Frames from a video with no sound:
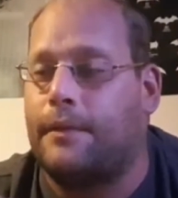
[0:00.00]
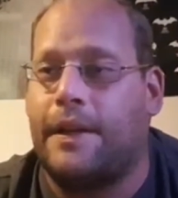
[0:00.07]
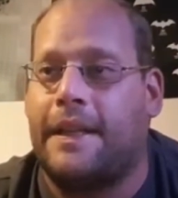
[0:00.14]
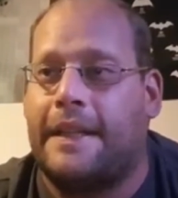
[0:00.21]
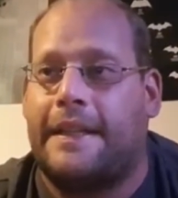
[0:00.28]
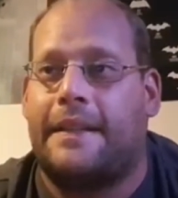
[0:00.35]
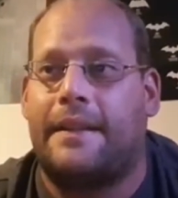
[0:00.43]

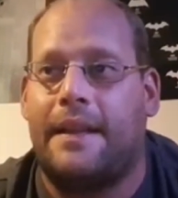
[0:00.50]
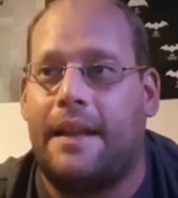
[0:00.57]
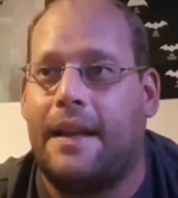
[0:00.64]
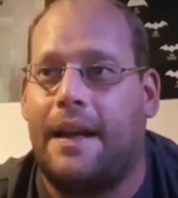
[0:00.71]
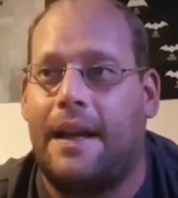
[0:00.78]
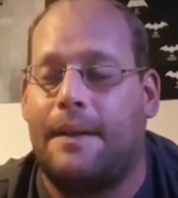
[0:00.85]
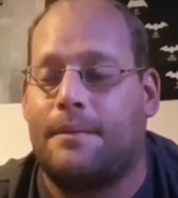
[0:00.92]
really,
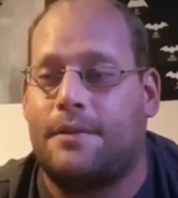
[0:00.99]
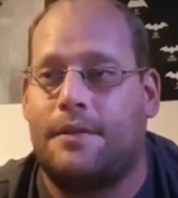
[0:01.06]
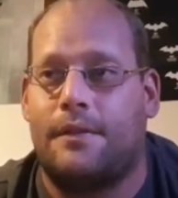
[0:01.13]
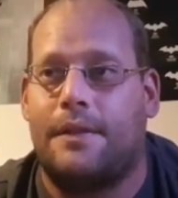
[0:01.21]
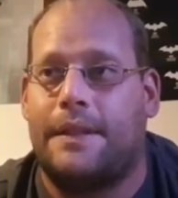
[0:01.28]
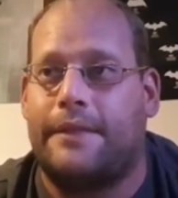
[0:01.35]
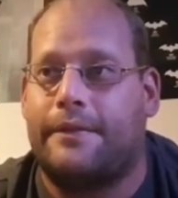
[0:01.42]

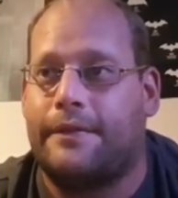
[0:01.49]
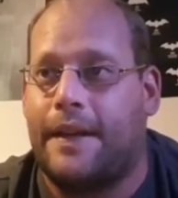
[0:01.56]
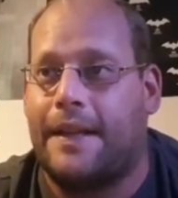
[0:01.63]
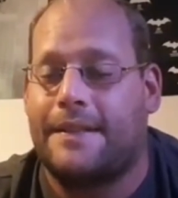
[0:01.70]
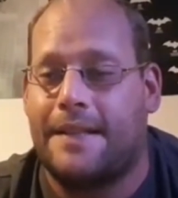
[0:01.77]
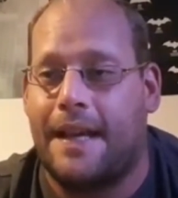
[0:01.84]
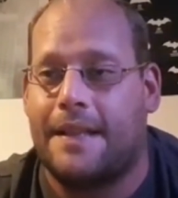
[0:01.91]
absolutely
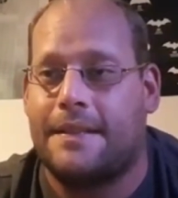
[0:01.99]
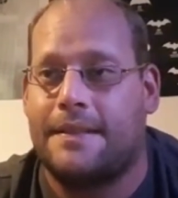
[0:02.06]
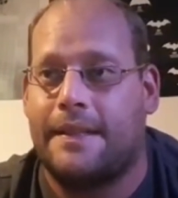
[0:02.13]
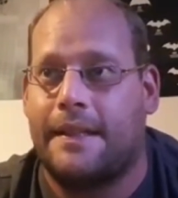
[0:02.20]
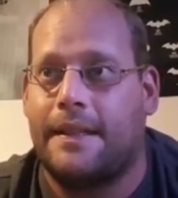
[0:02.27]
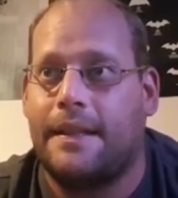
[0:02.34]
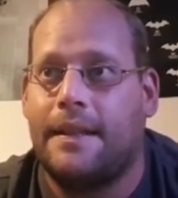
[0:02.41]

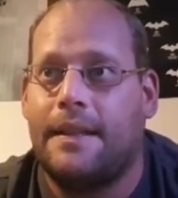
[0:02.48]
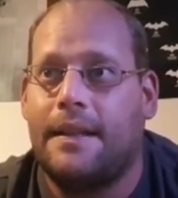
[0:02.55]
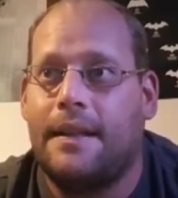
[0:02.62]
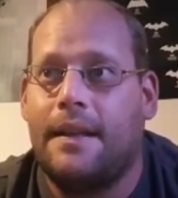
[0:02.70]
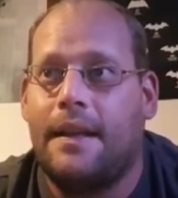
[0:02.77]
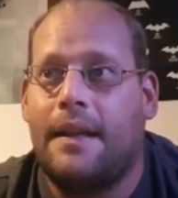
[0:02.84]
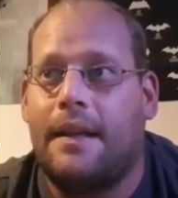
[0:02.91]
fantastic.
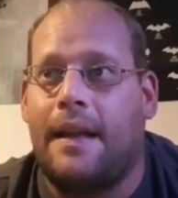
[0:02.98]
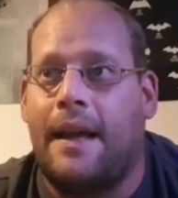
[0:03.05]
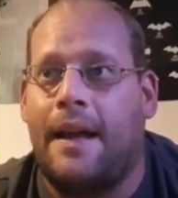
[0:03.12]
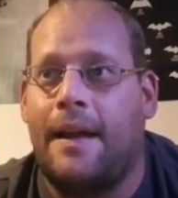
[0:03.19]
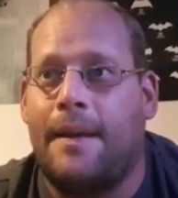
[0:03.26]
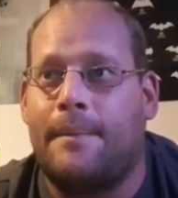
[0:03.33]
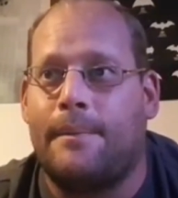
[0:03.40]

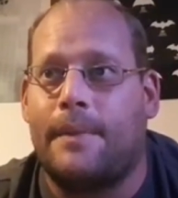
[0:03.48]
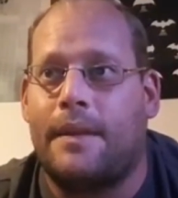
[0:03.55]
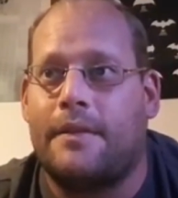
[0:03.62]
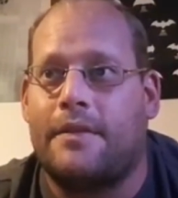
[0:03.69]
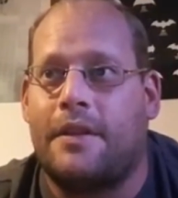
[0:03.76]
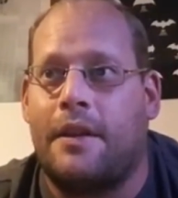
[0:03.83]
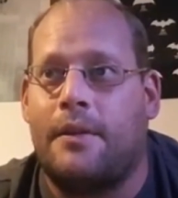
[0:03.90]

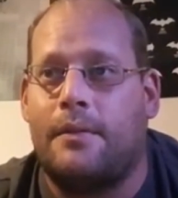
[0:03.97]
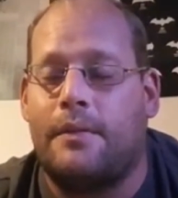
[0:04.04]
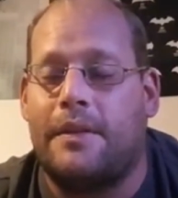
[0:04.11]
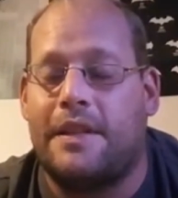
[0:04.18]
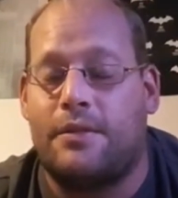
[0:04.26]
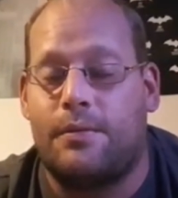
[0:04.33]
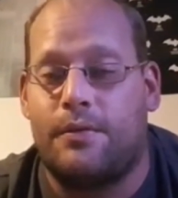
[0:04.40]
This
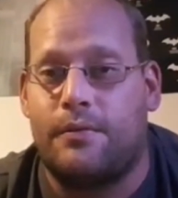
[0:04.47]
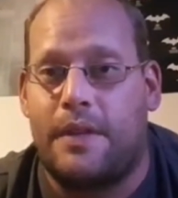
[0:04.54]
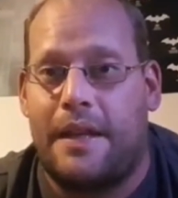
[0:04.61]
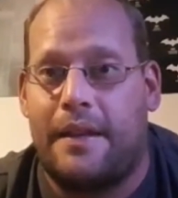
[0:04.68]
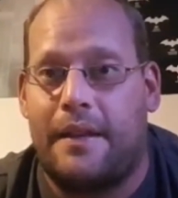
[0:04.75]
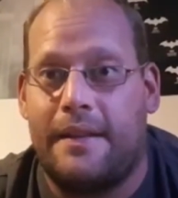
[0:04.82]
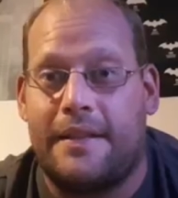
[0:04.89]

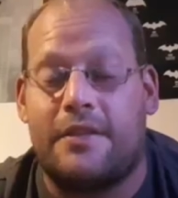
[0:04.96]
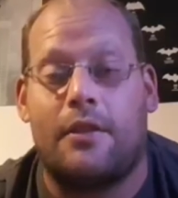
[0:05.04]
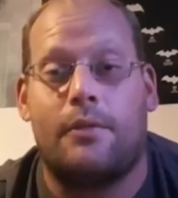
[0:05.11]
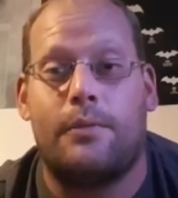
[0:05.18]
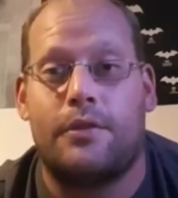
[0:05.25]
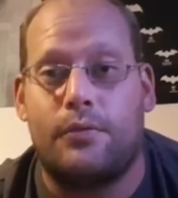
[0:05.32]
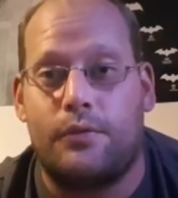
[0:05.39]

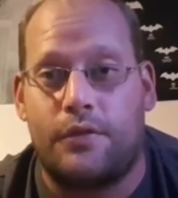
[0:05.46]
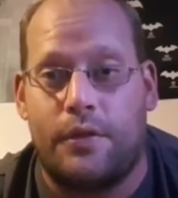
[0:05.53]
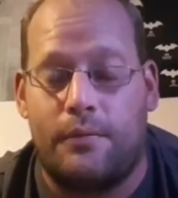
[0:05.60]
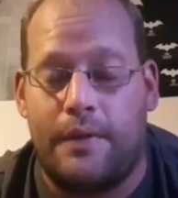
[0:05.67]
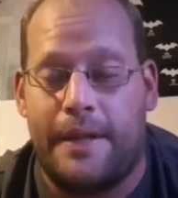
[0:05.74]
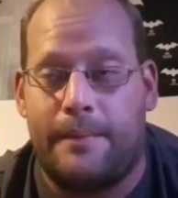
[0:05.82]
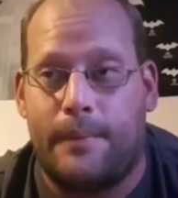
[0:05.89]
song was
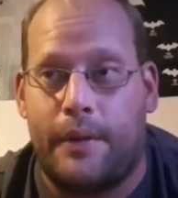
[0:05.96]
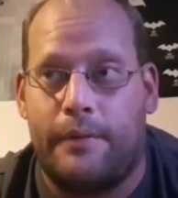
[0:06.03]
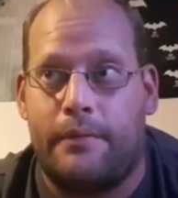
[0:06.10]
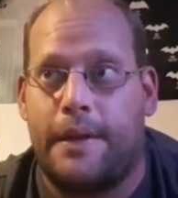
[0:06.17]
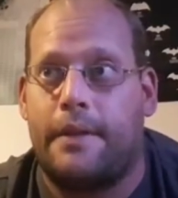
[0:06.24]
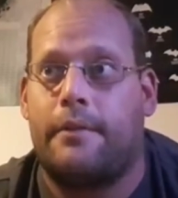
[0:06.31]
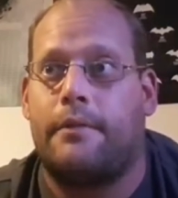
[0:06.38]
also written by
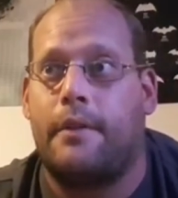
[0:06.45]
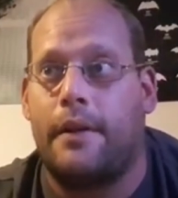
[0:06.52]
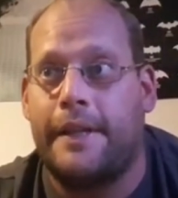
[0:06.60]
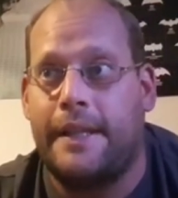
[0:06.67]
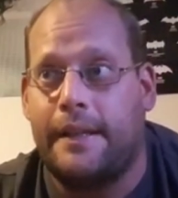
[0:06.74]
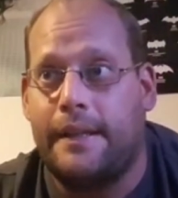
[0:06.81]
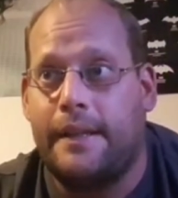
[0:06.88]
Rick
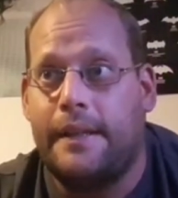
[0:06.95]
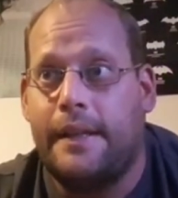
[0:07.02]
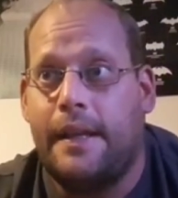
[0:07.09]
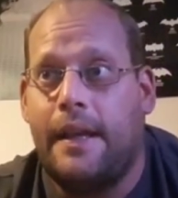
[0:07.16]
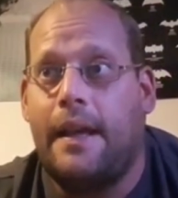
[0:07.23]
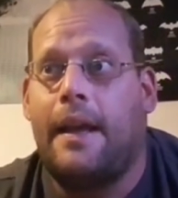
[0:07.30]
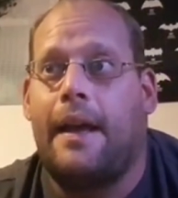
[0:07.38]
Wright.
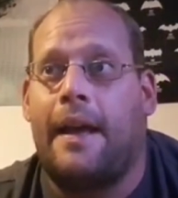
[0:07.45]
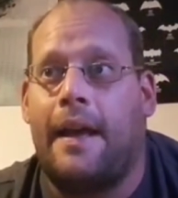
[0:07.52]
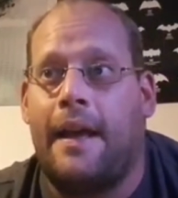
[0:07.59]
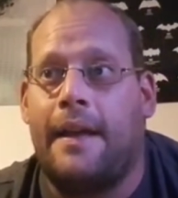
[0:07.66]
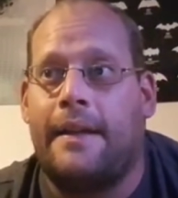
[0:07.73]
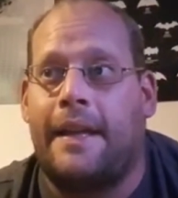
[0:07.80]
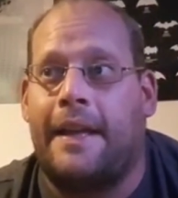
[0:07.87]

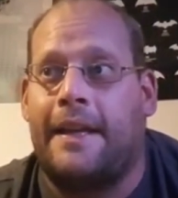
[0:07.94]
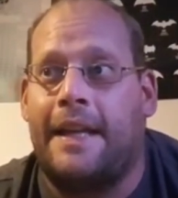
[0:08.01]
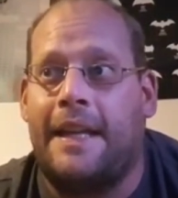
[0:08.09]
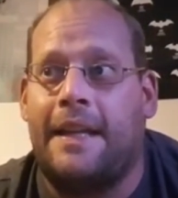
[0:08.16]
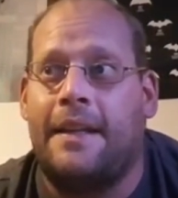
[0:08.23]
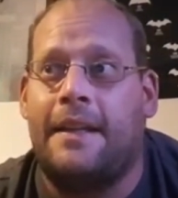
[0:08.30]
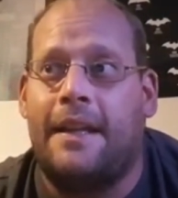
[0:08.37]
And
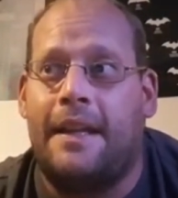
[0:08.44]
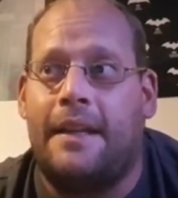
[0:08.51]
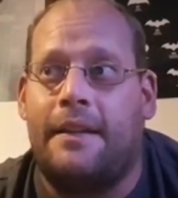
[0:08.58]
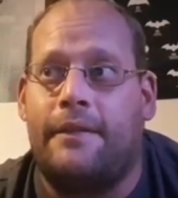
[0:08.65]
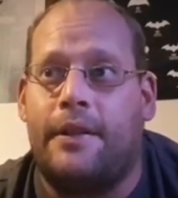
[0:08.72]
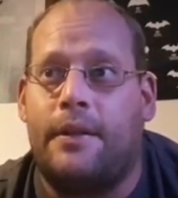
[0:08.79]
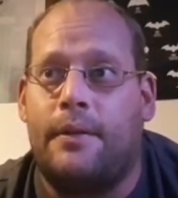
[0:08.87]
in an
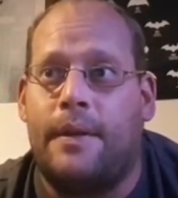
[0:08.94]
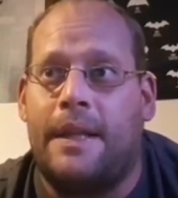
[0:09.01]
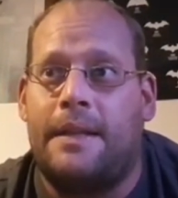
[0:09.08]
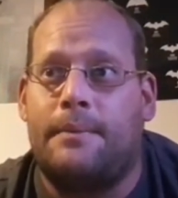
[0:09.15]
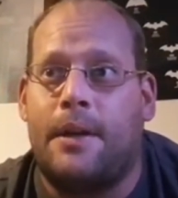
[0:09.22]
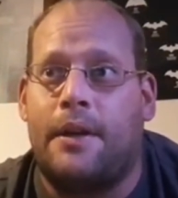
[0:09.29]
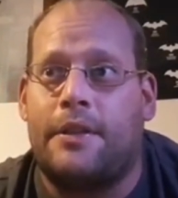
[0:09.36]
interview
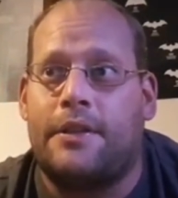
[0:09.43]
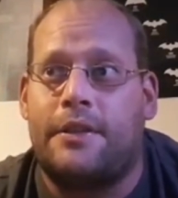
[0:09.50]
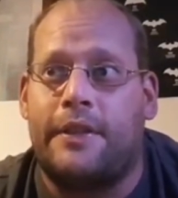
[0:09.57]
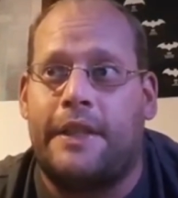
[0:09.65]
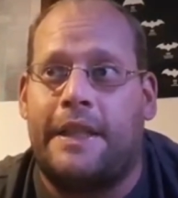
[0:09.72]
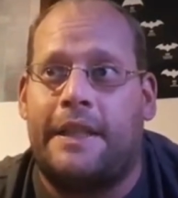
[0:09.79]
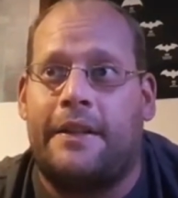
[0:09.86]
in
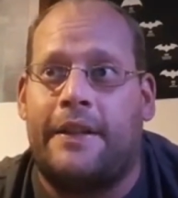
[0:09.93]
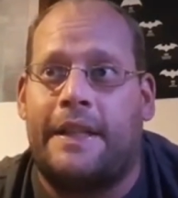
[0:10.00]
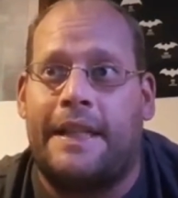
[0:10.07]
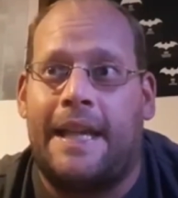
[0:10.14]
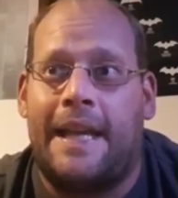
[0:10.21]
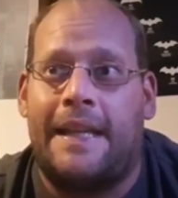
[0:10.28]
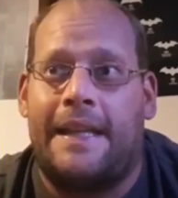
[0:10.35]
March
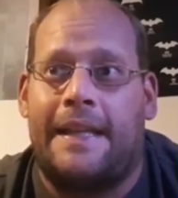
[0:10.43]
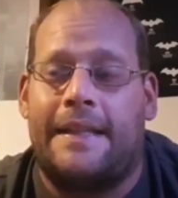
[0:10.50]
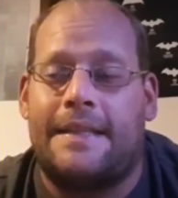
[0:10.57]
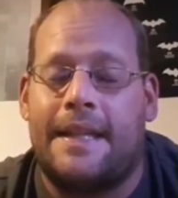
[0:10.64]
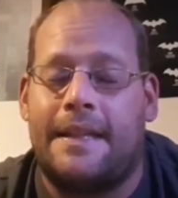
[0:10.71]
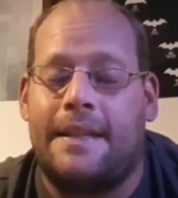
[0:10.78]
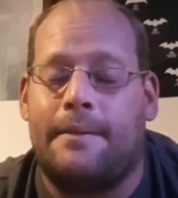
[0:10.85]
1998,
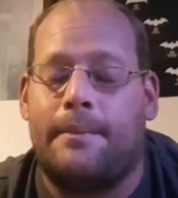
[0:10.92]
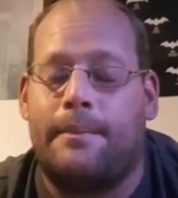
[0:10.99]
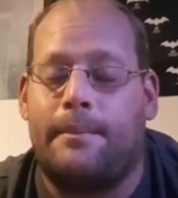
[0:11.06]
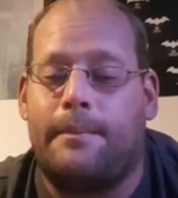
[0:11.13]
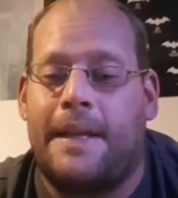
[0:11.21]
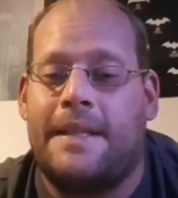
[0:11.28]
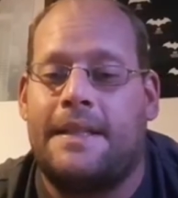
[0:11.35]
he said that
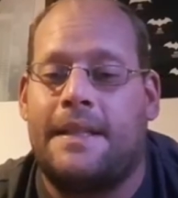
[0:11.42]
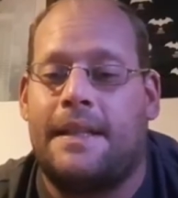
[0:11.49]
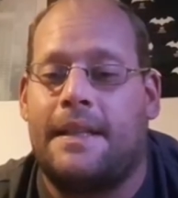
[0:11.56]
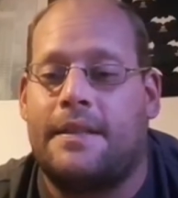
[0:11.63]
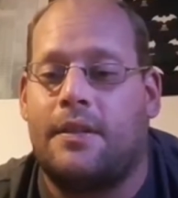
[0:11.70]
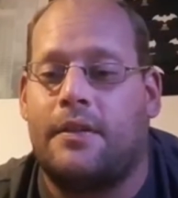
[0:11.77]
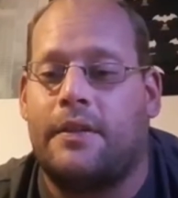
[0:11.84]

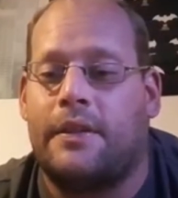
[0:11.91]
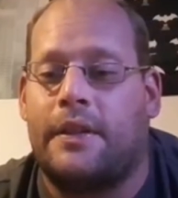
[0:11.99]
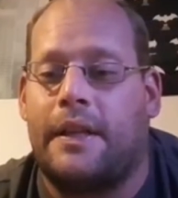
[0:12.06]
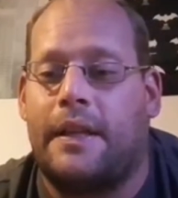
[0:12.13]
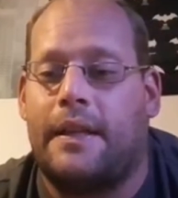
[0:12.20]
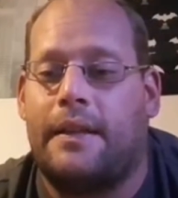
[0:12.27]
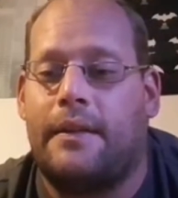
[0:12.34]
basically the
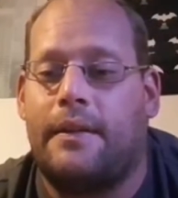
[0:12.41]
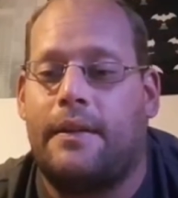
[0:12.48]
song,